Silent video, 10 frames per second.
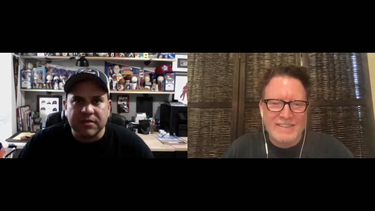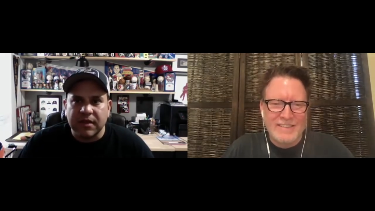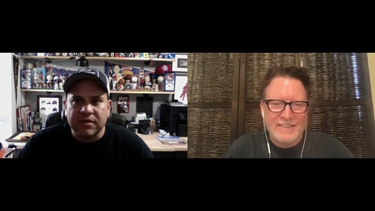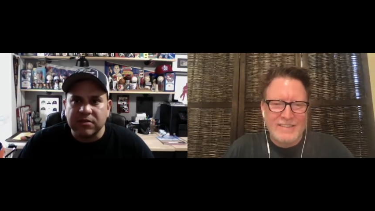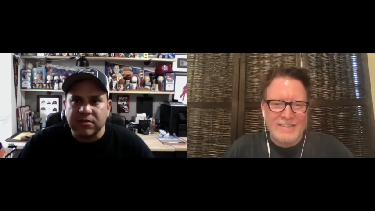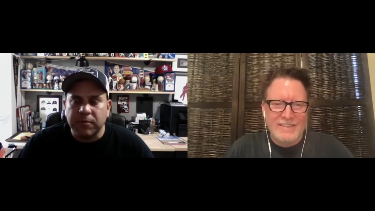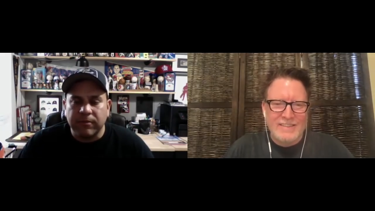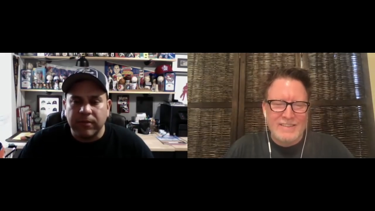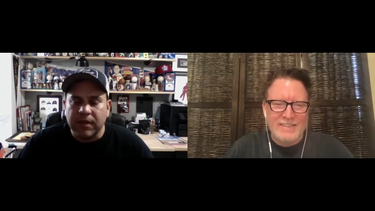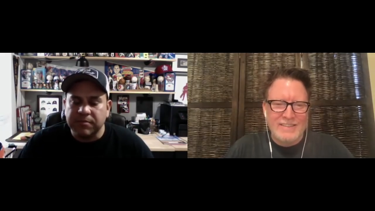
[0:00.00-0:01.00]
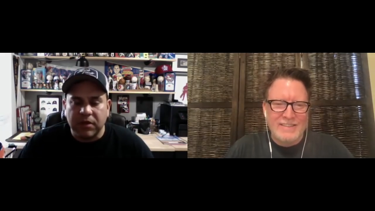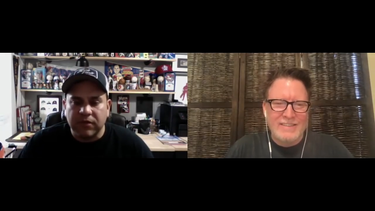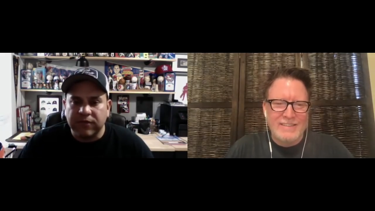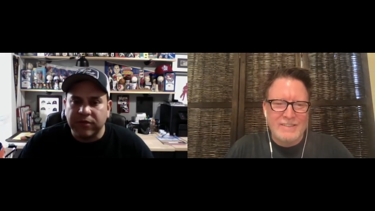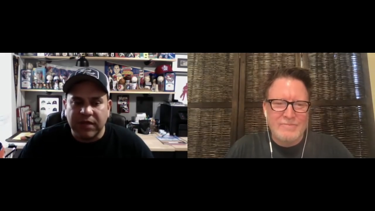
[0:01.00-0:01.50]
Speaker 1: it's super, it's
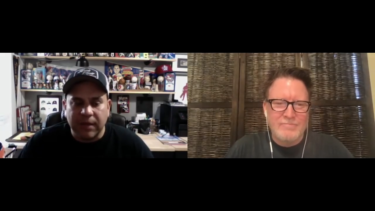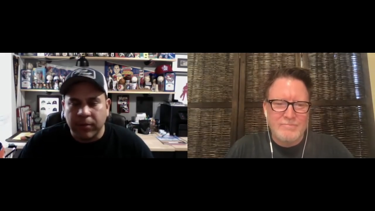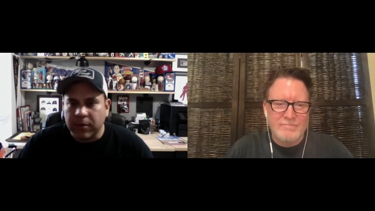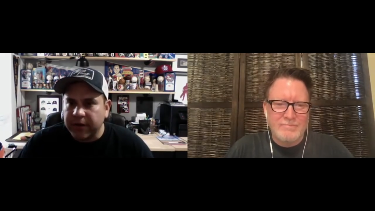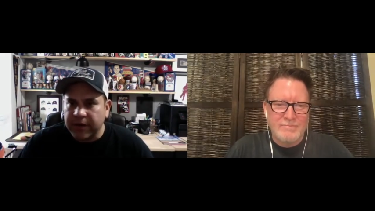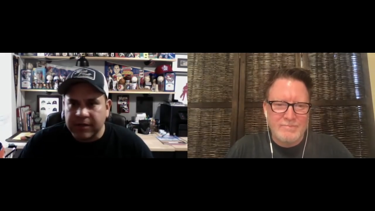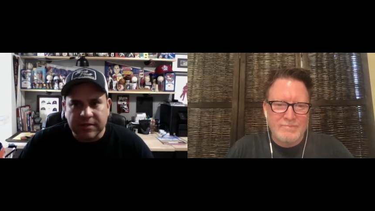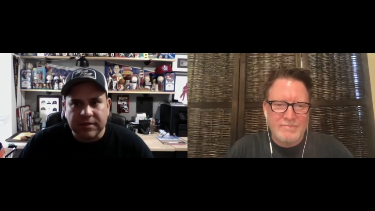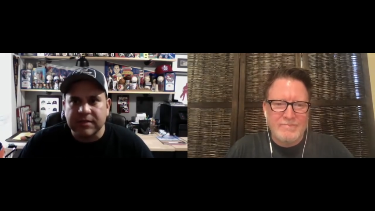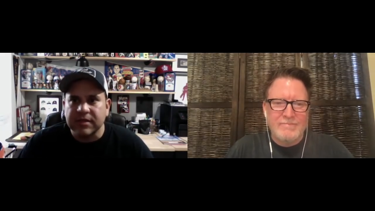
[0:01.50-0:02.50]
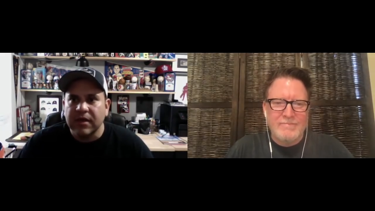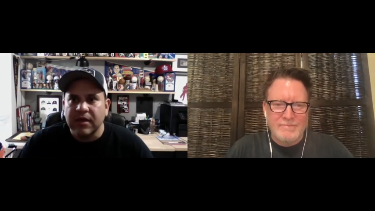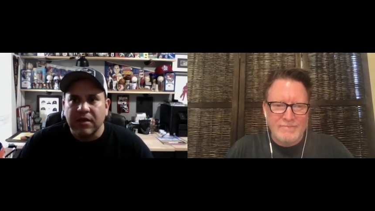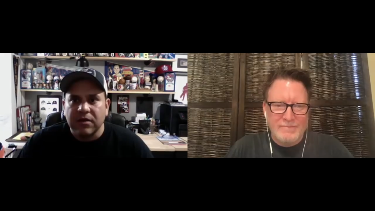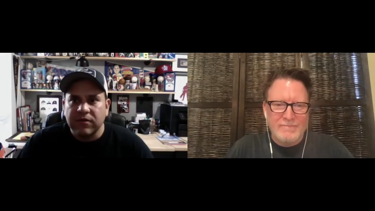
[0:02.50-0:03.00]
beautiful. You got Port Aransas,
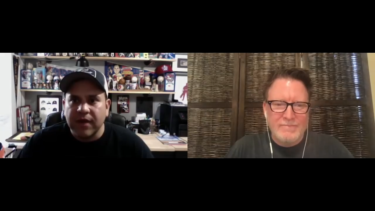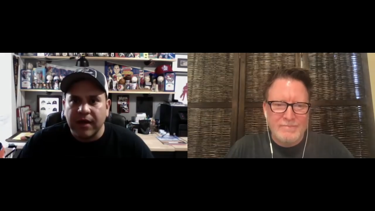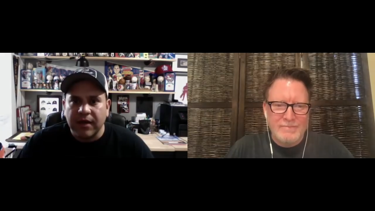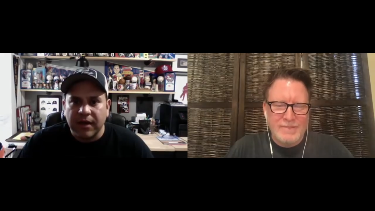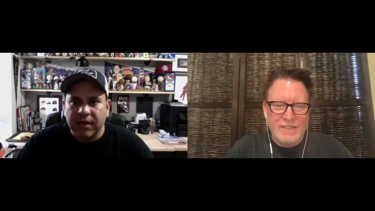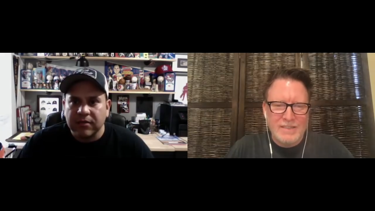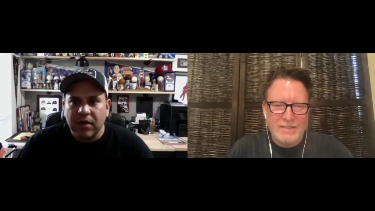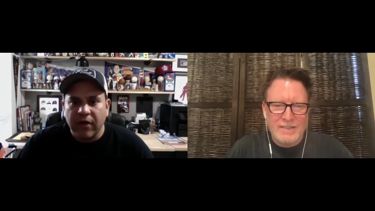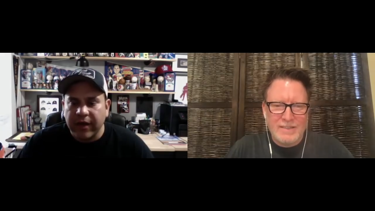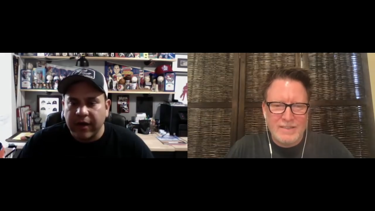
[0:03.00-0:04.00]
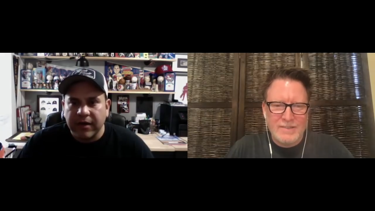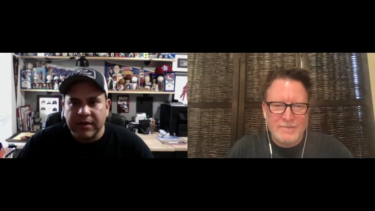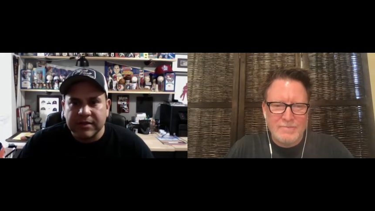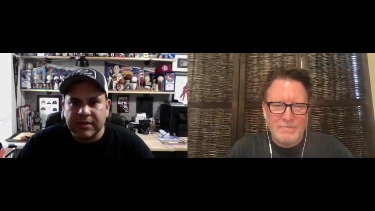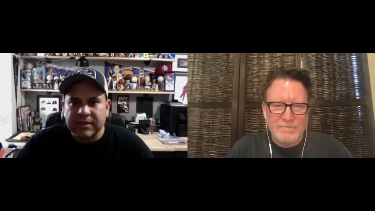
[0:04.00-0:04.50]
you've got uh, all that area
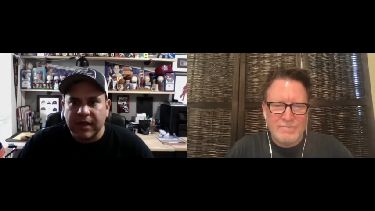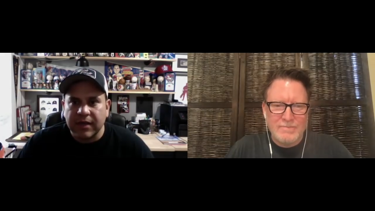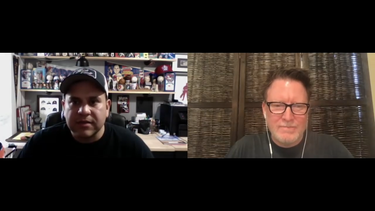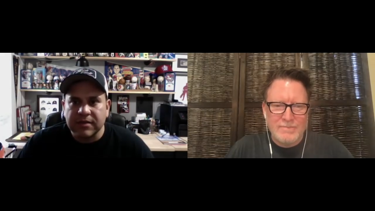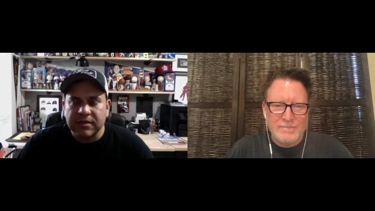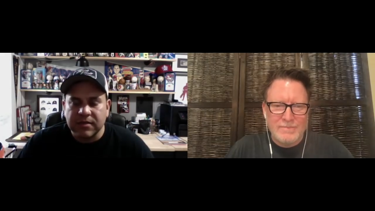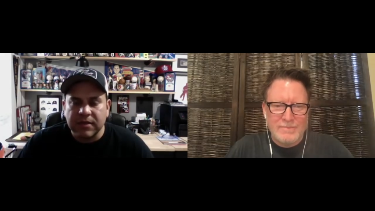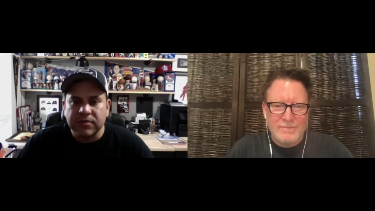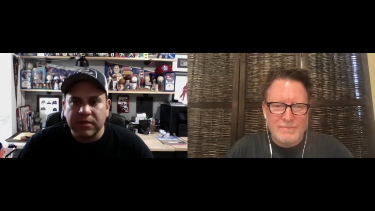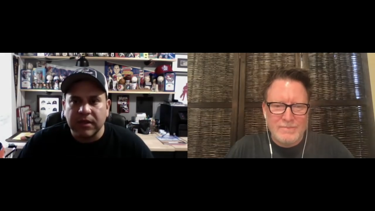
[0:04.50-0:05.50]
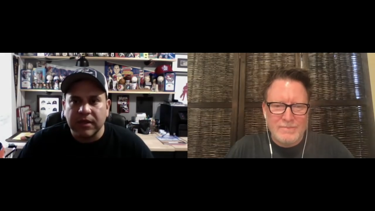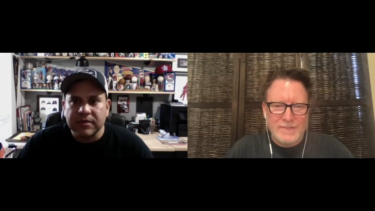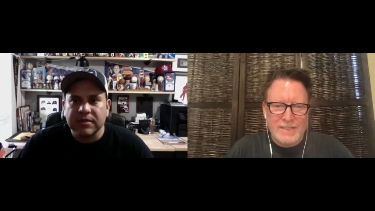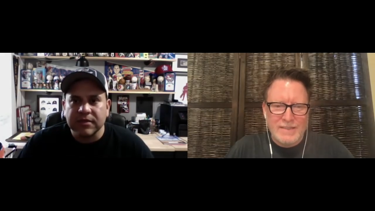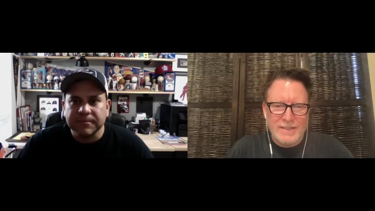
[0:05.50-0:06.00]
east side. It's, it's it's really
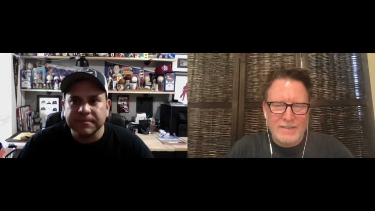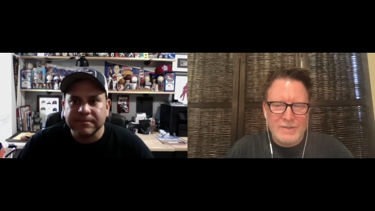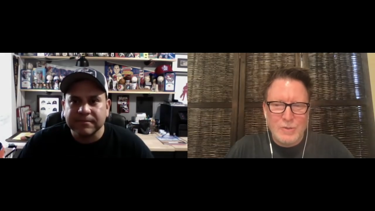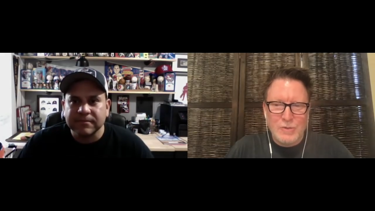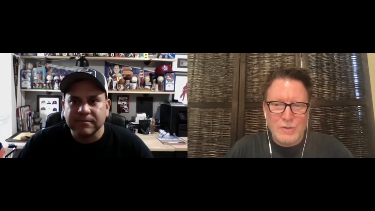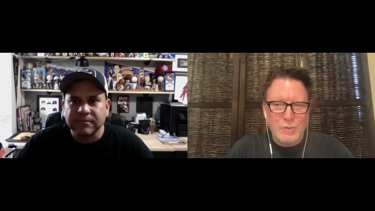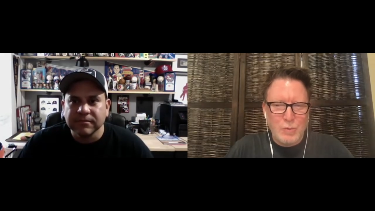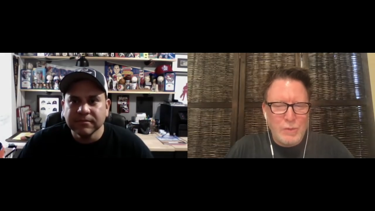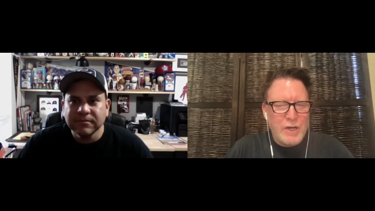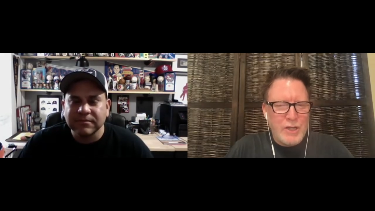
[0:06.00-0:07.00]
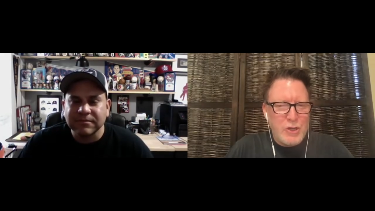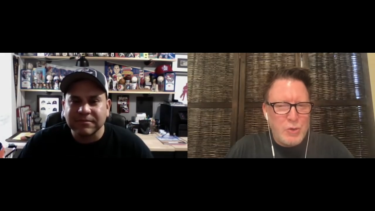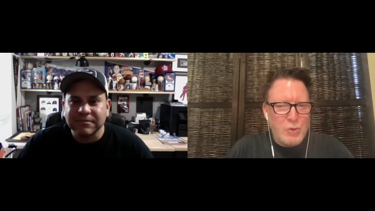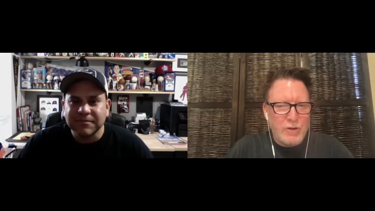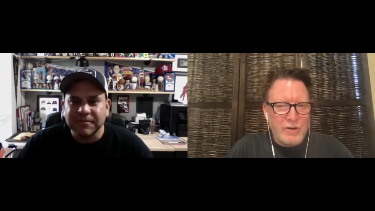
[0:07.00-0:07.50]
nice.
Speaker 2: That's cool. So w- when
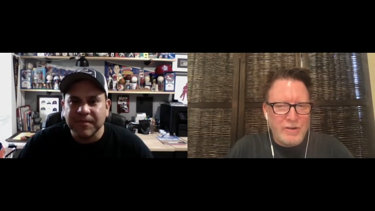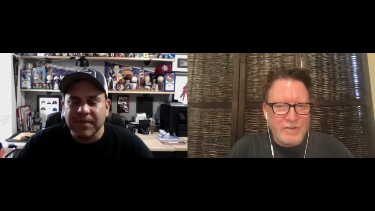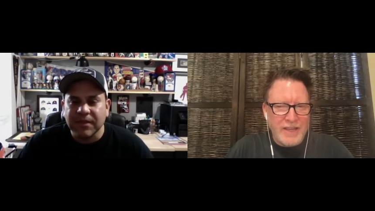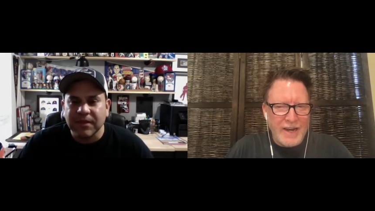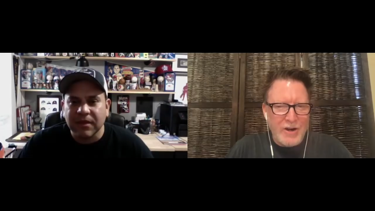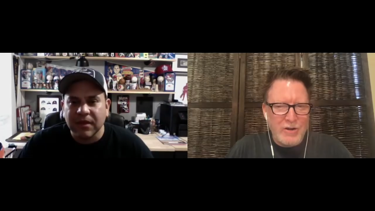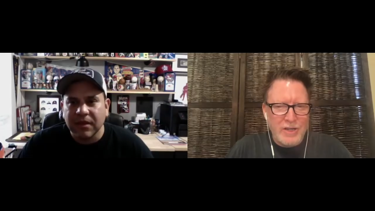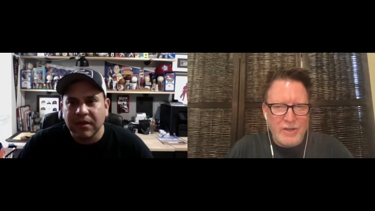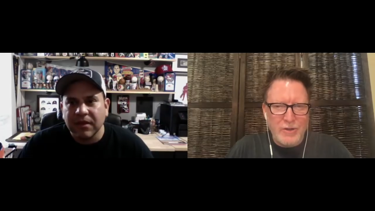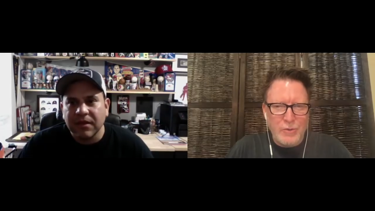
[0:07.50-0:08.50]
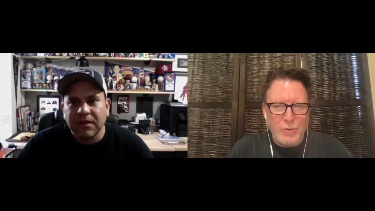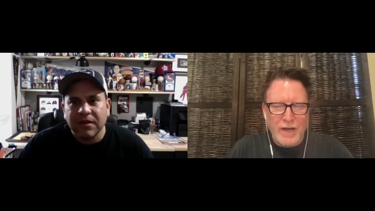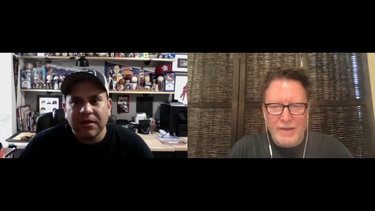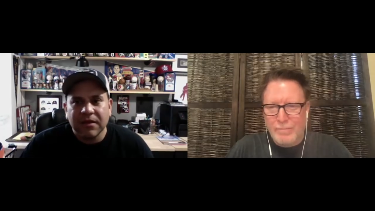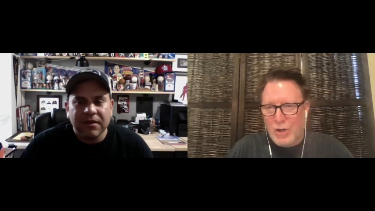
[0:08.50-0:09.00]
you were there, did you
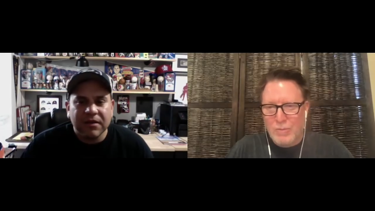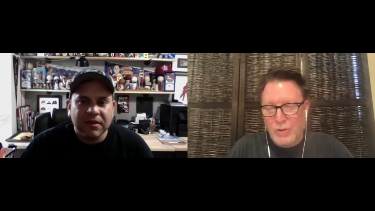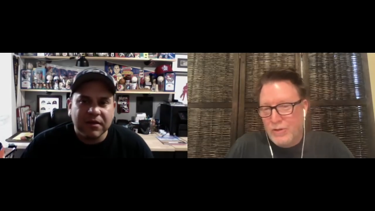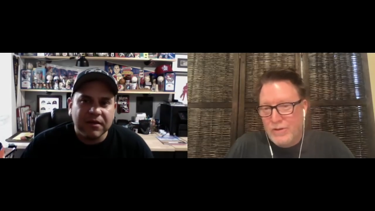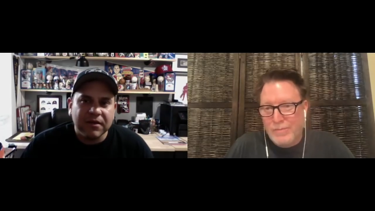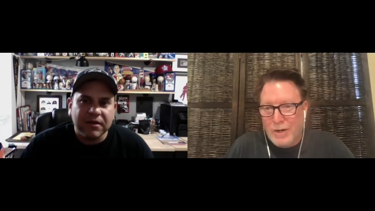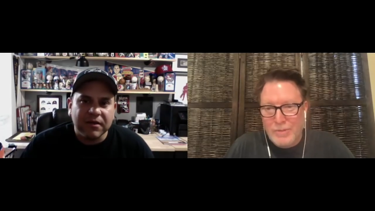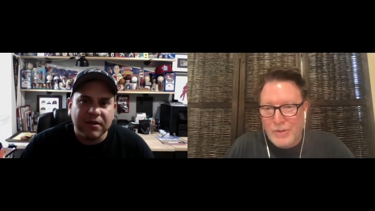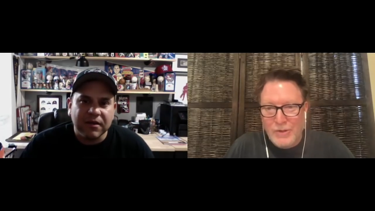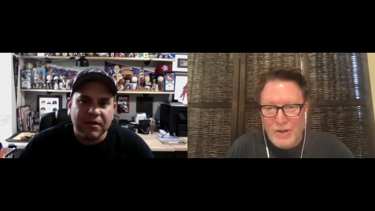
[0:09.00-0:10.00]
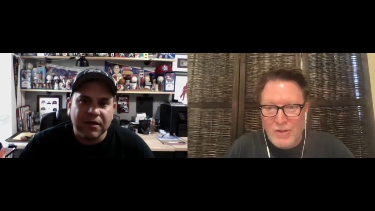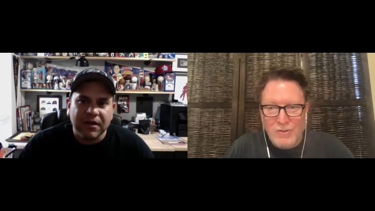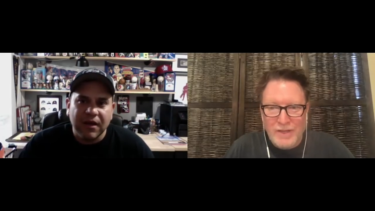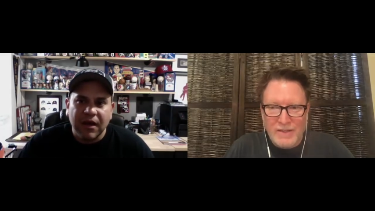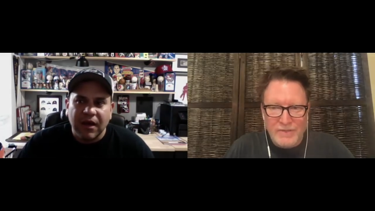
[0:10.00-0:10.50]
have were you into barbecue at all
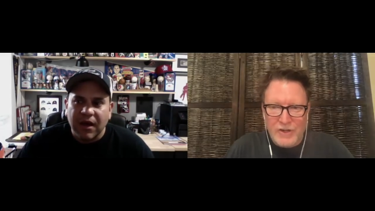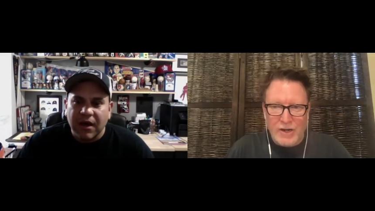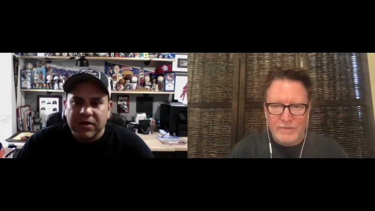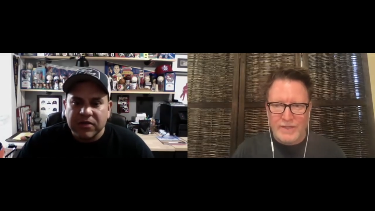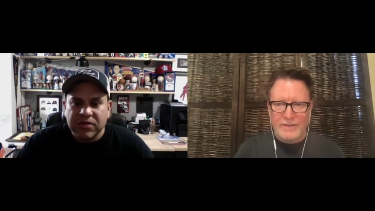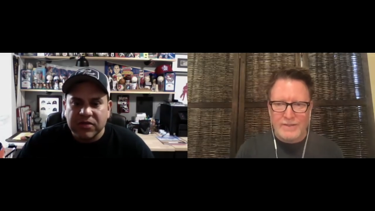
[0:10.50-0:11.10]
or into photography?